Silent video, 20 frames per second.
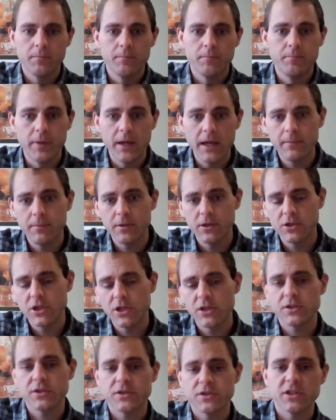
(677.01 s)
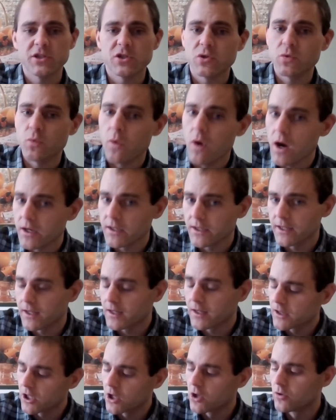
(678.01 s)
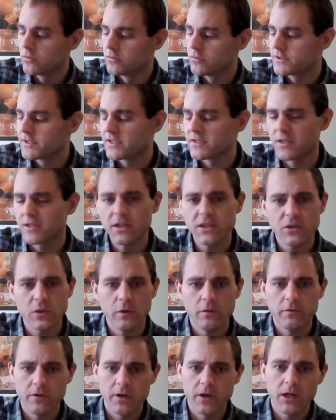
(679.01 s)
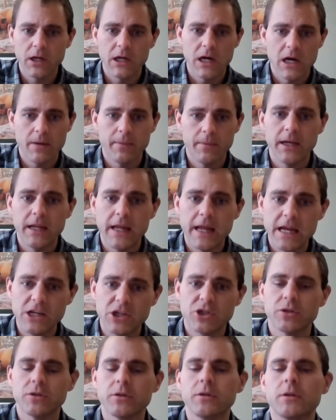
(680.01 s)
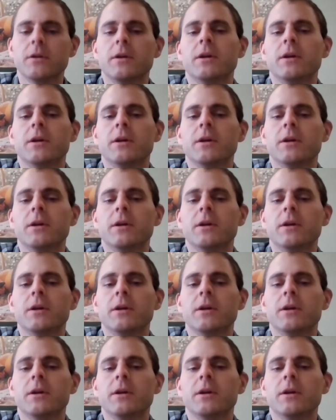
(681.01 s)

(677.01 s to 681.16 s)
baby Jesus in swaddling clothes is also a very common ancient